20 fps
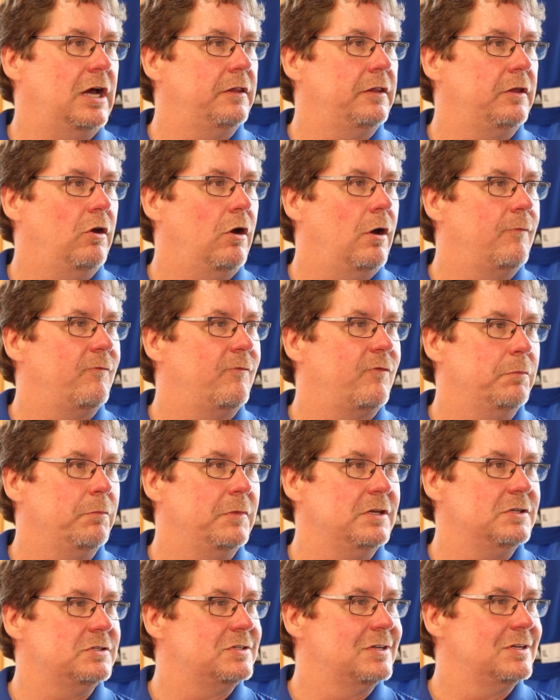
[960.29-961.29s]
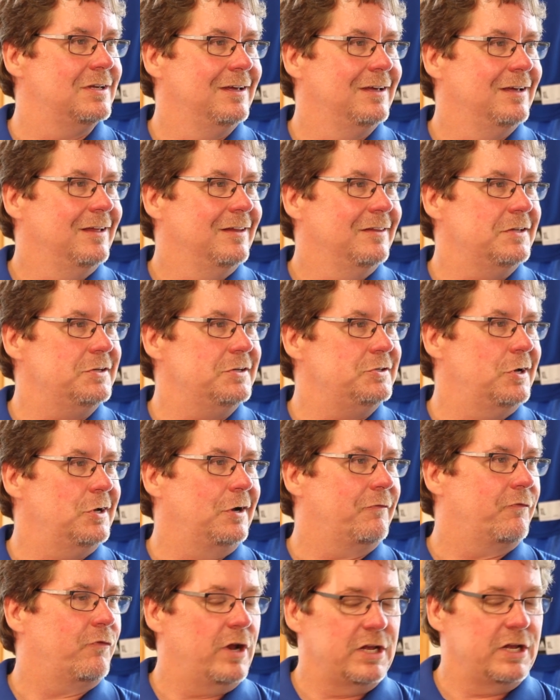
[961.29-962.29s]
in the arm from these
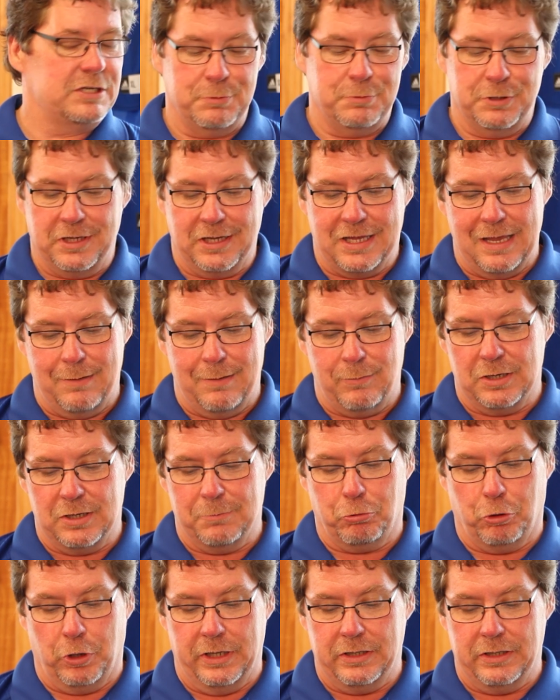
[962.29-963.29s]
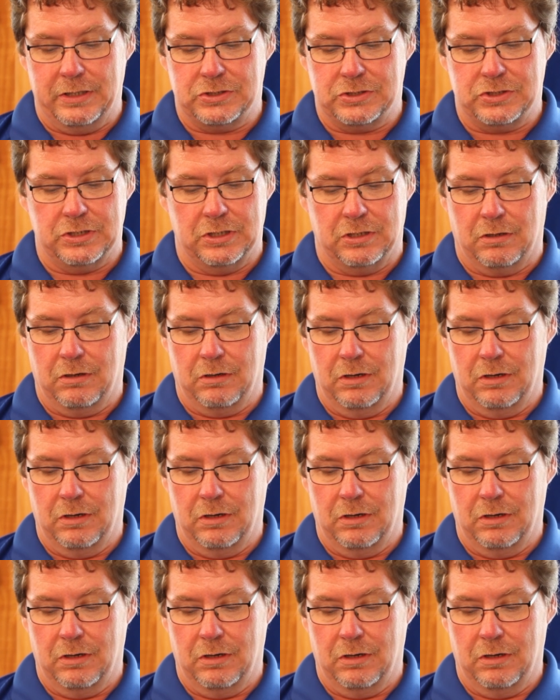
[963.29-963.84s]
young freshmen that came into play this year.